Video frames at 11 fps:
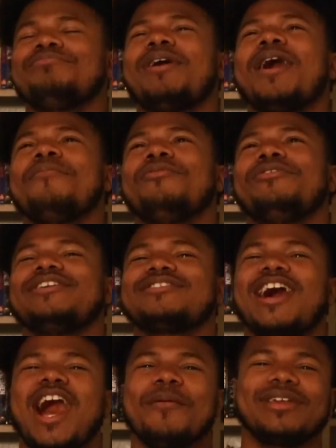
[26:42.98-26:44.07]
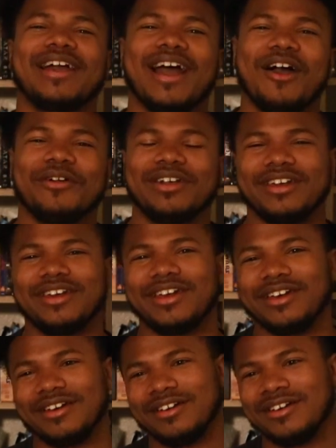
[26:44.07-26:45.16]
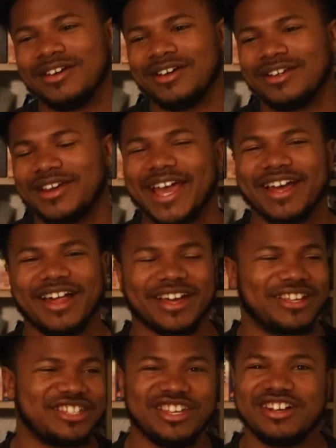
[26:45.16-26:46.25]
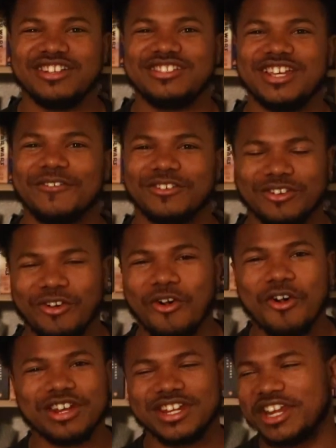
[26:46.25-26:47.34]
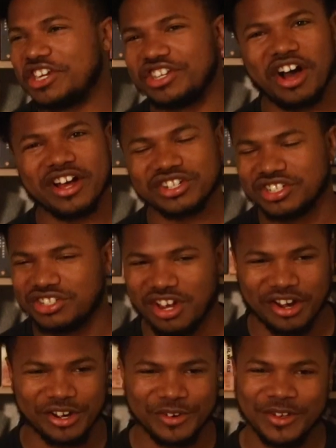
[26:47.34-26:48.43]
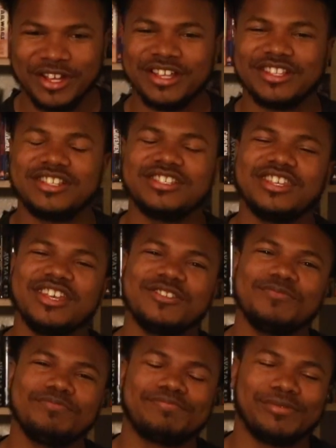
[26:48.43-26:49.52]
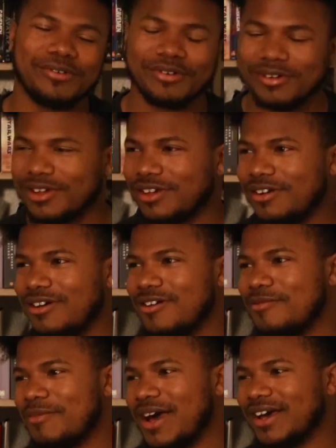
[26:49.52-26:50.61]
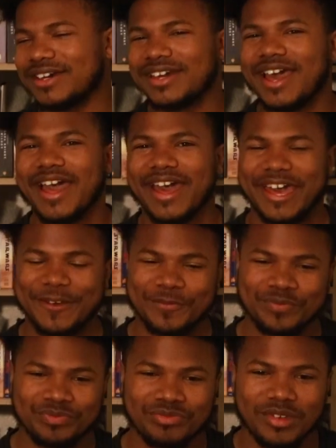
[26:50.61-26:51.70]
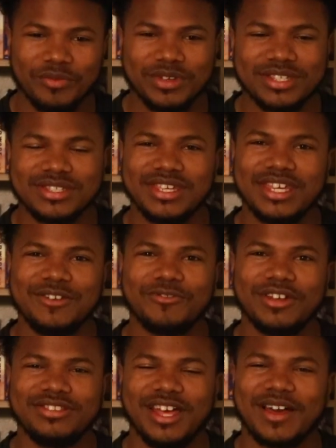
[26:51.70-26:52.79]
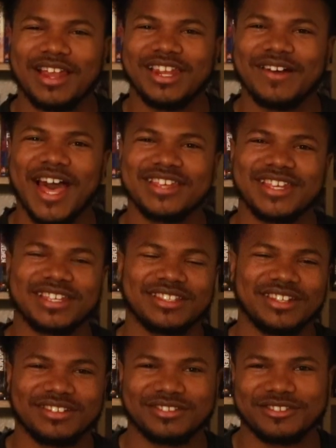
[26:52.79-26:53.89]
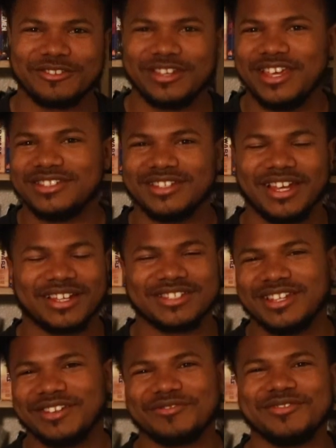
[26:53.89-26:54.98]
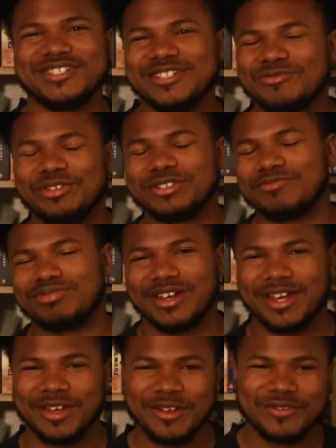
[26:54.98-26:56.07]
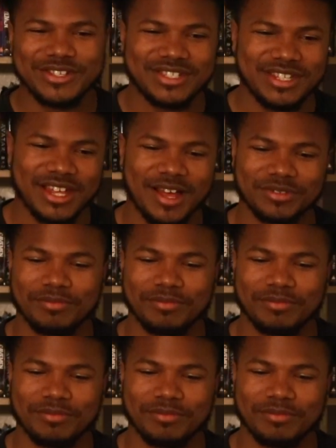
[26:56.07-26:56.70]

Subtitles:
My boy Tommy out here like a young Jeff Gordon in a Dodge Dart. This boy, oh my God. We see he run I love how it's like we see him roll the blunt. We see the